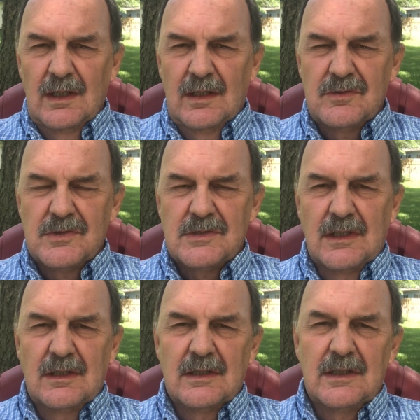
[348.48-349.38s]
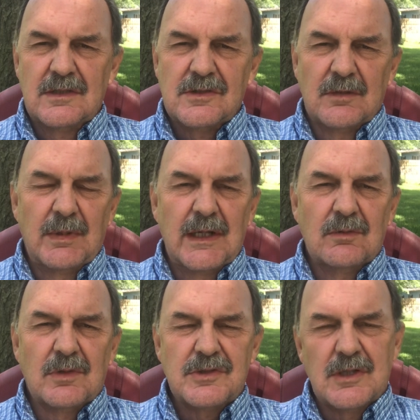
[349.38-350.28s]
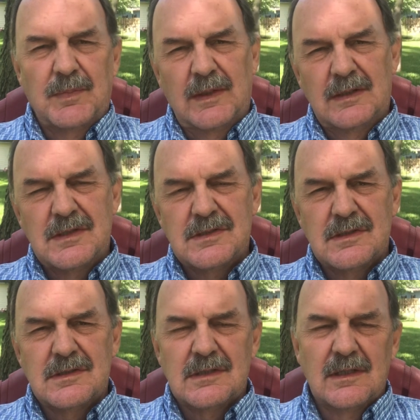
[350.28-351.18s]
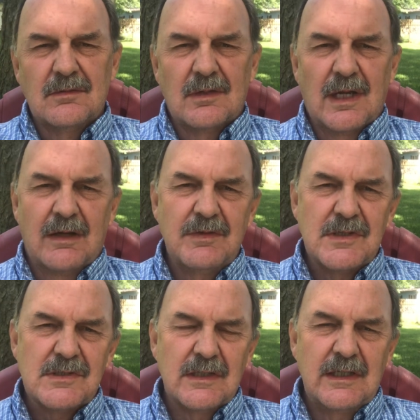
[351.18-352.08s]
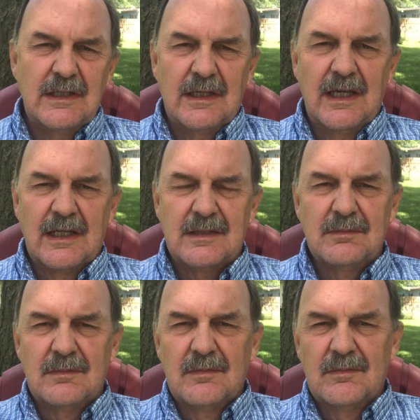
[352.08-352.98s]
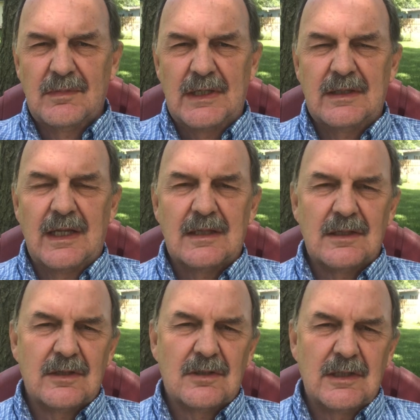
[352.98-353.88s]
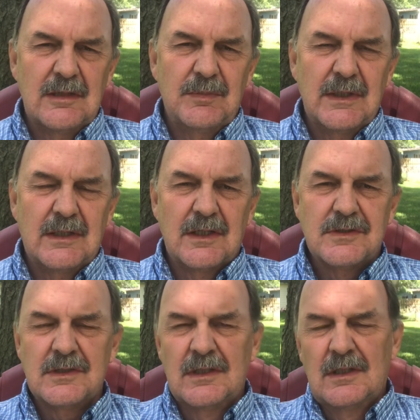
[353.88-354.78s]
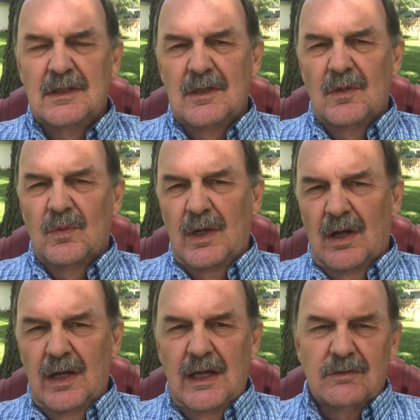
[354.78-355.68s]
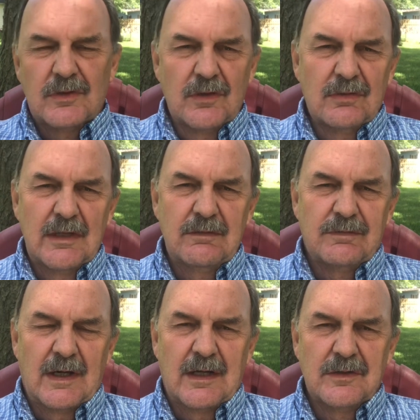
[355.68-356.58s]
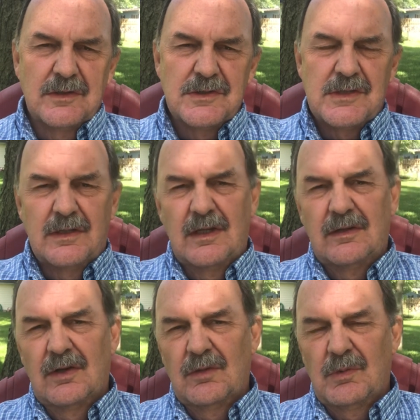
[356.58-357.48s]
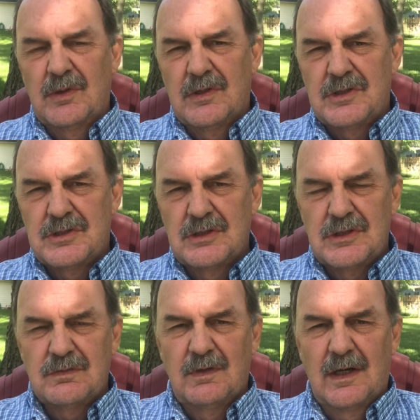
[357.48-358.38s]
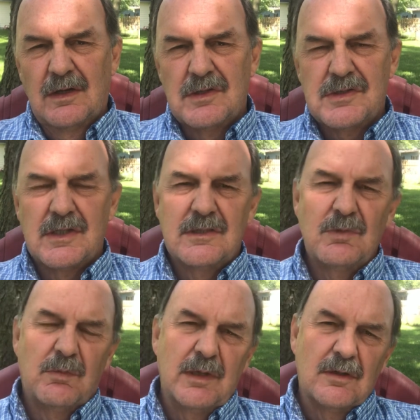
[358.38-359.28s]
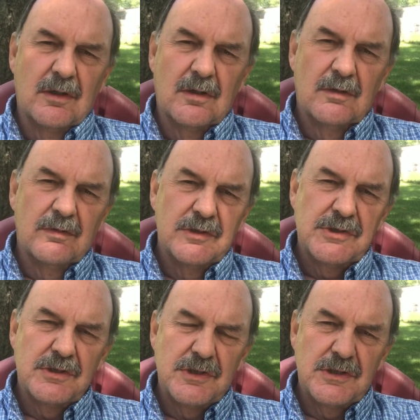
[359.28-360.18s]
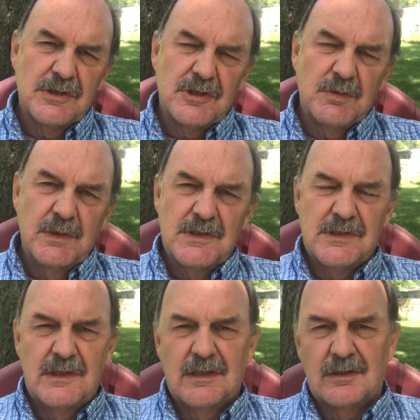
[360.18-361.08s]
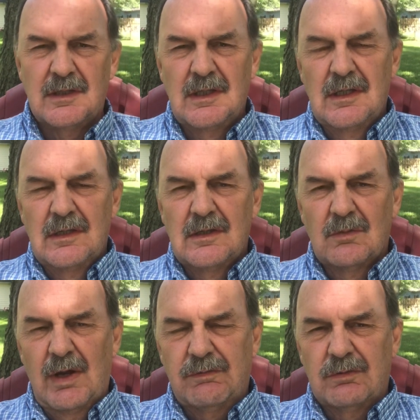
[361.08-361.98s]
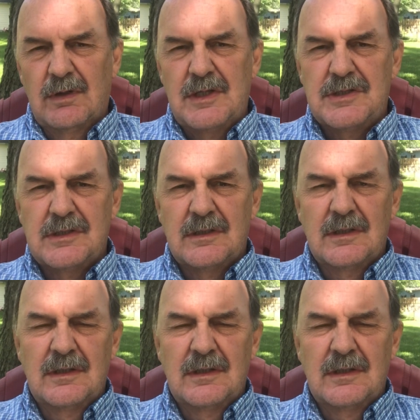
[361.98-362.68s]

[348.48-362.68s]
interestingly, so many will jump on this and say, well, obviously he can't mean that literally because we all have earthly fathers and then there were the church fathers and when we look over church history we see that the reformation